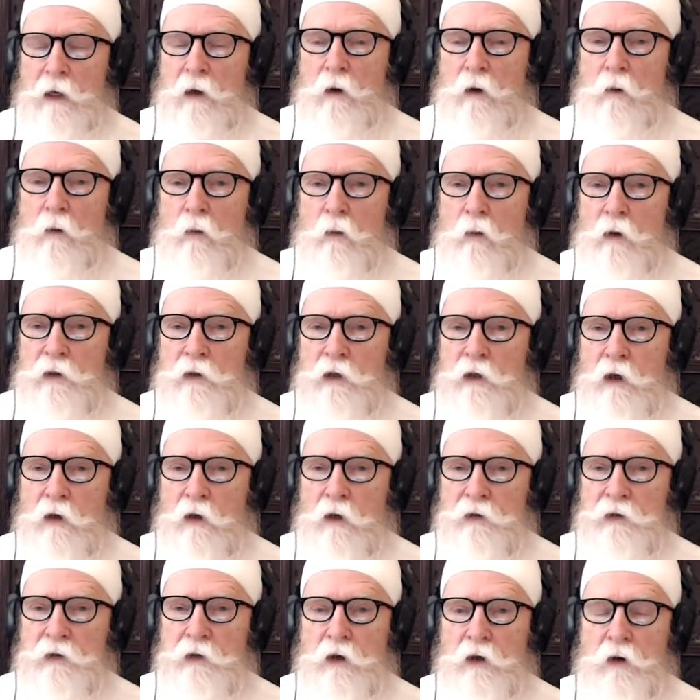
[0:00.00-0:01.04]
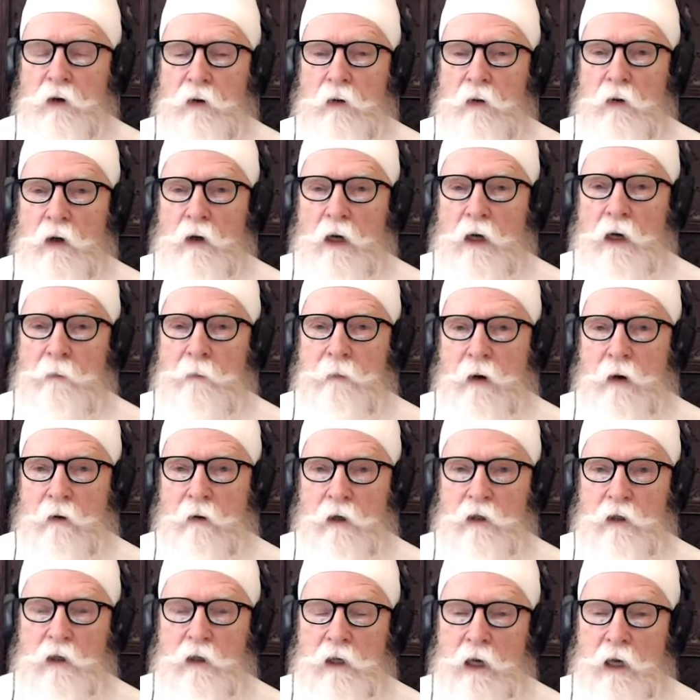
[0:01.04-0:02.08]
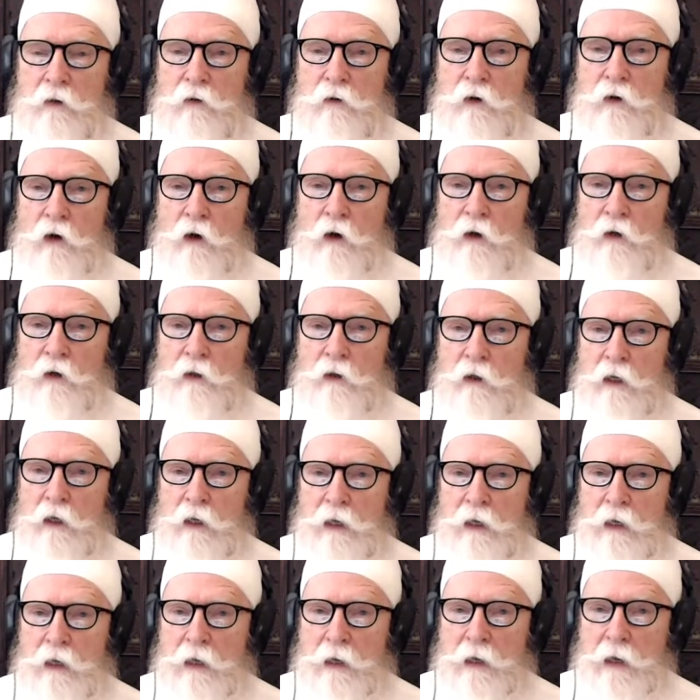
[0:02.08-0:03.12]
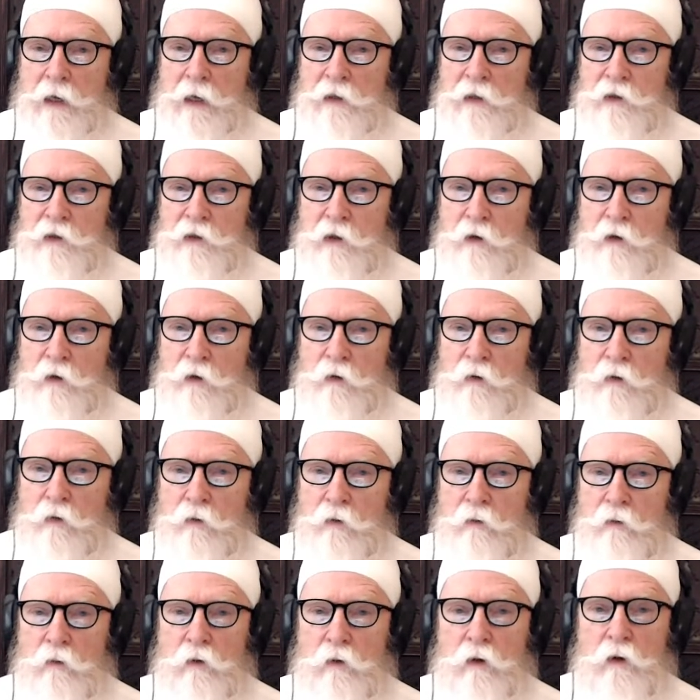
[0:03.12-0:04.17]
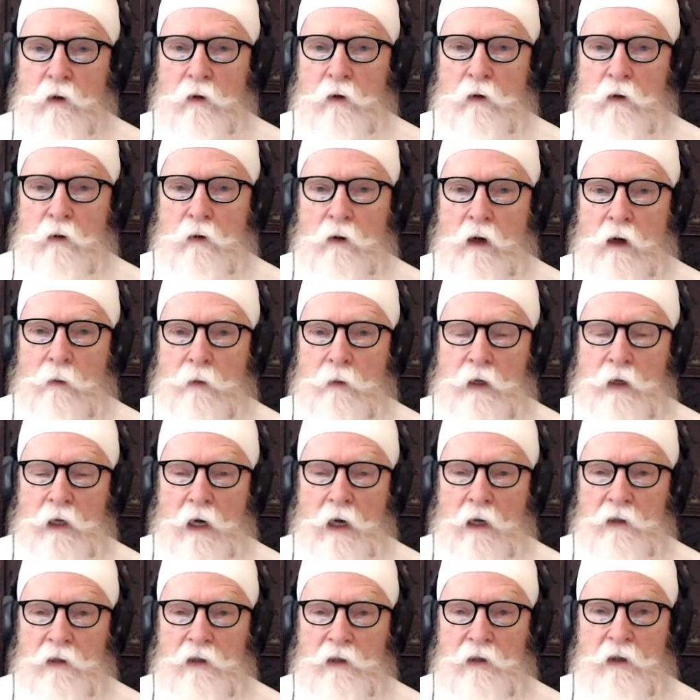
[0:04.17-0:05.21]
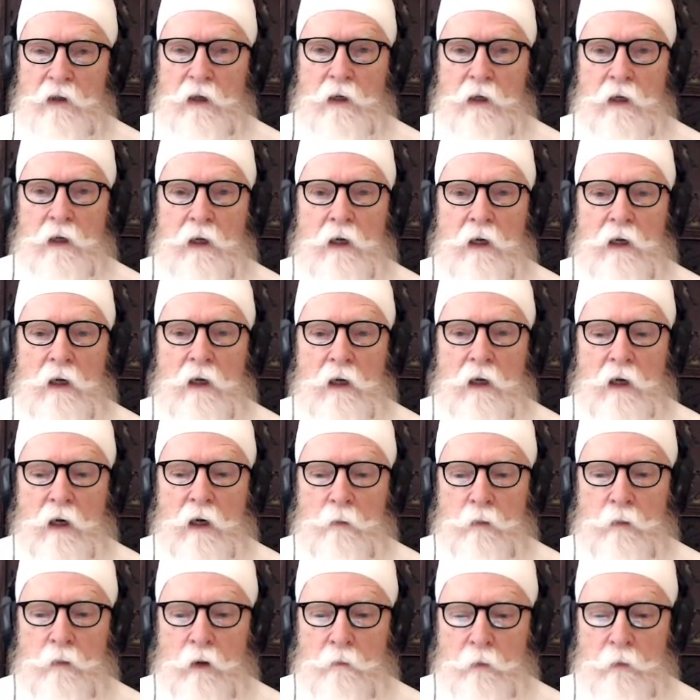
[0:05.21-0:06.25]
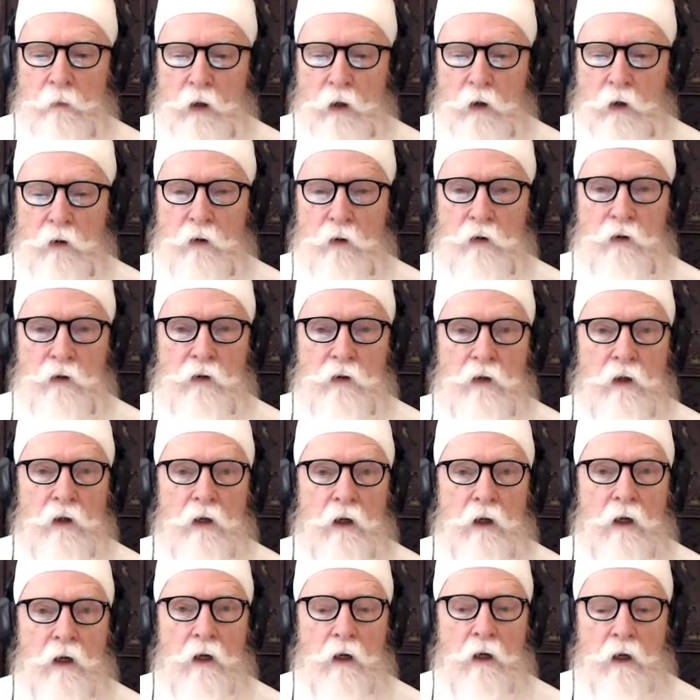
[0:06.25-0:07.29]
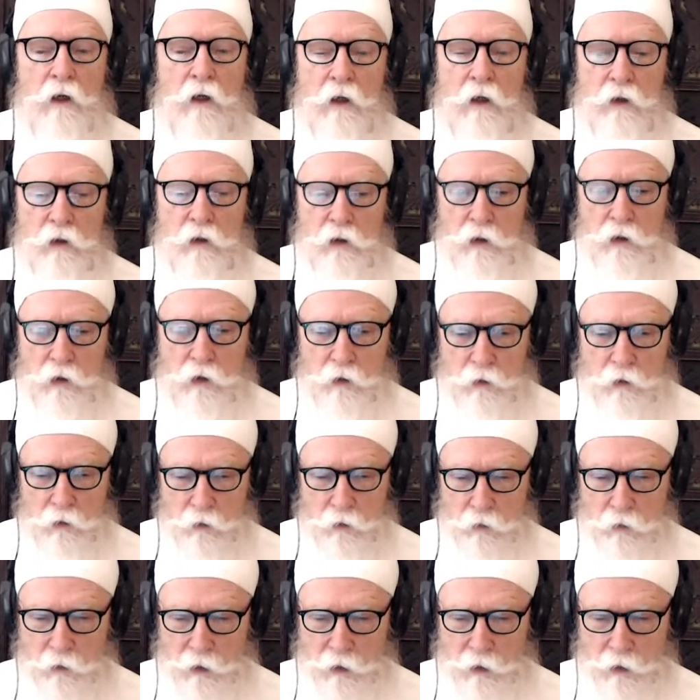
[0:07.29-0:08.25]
was also married to the other daughter. And so Guru Amar Das proposed to